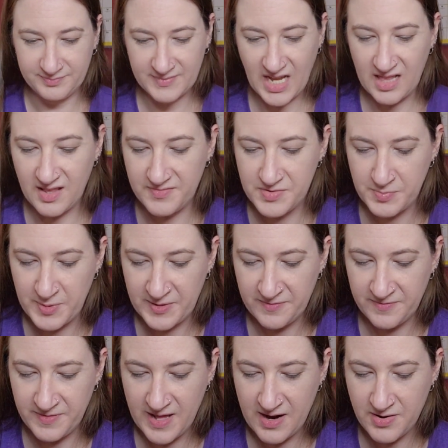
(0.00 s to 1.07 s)
I love spring
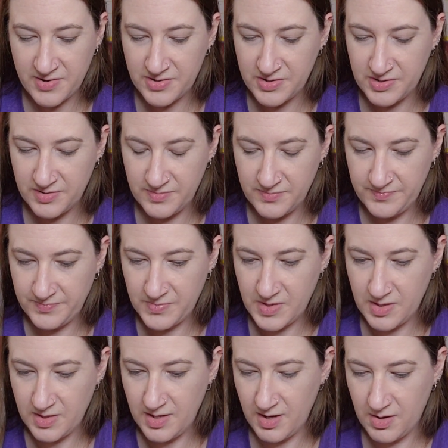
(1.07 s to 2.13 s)
flowers.
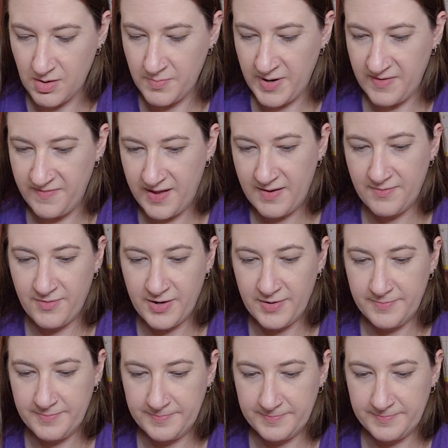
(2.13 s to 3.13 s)
They are my favorite.